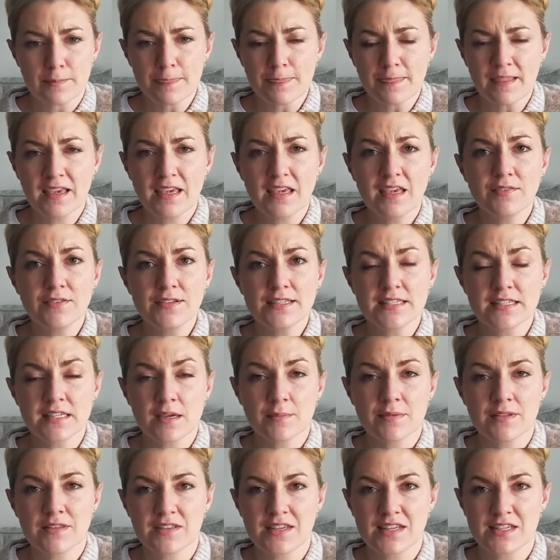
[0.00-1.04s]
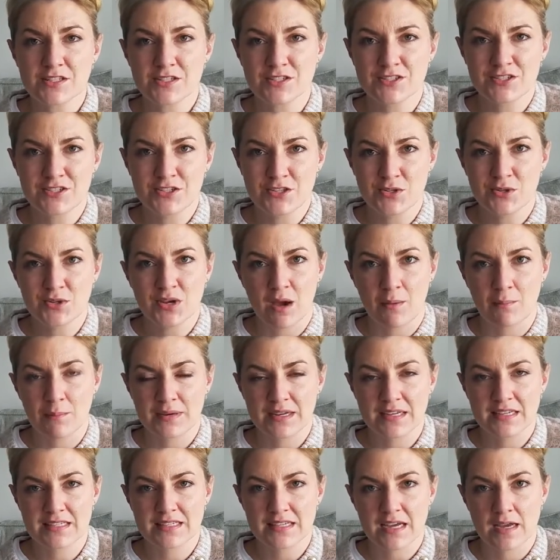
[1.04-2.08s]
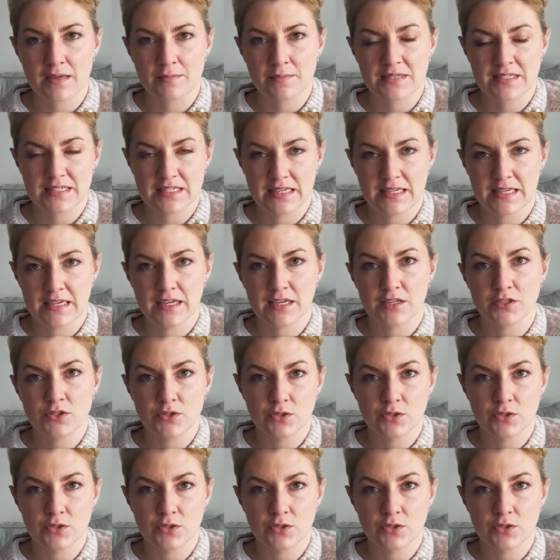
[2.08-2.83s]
Even some of these new companies I'm seeing and new